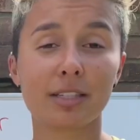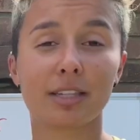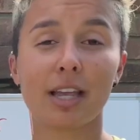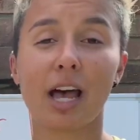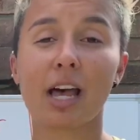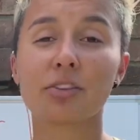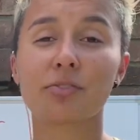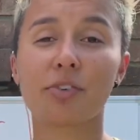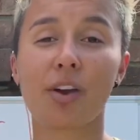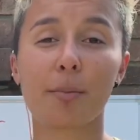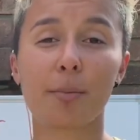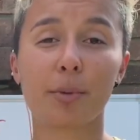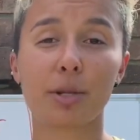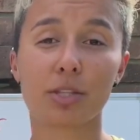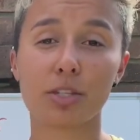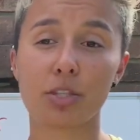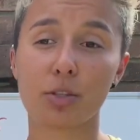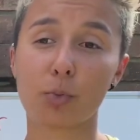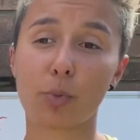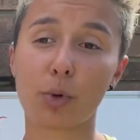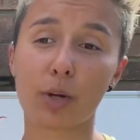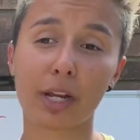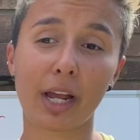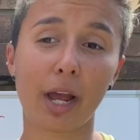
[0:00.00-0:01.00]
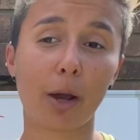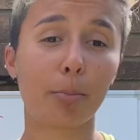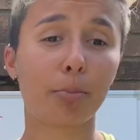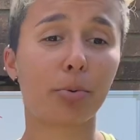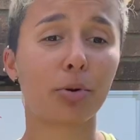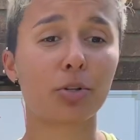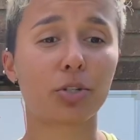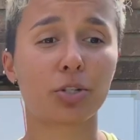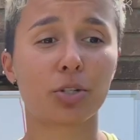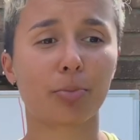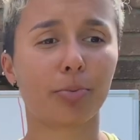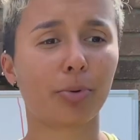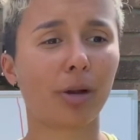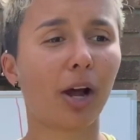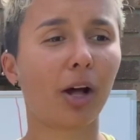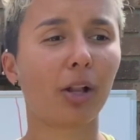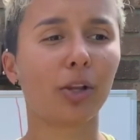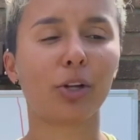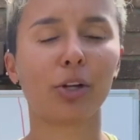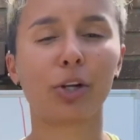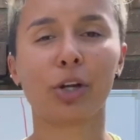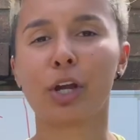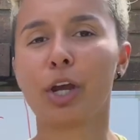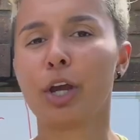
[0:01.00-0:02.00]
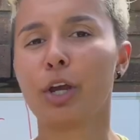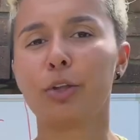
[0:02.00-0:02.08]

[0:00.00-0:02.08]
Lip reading: last 5 minutes of the workout, push the prowler,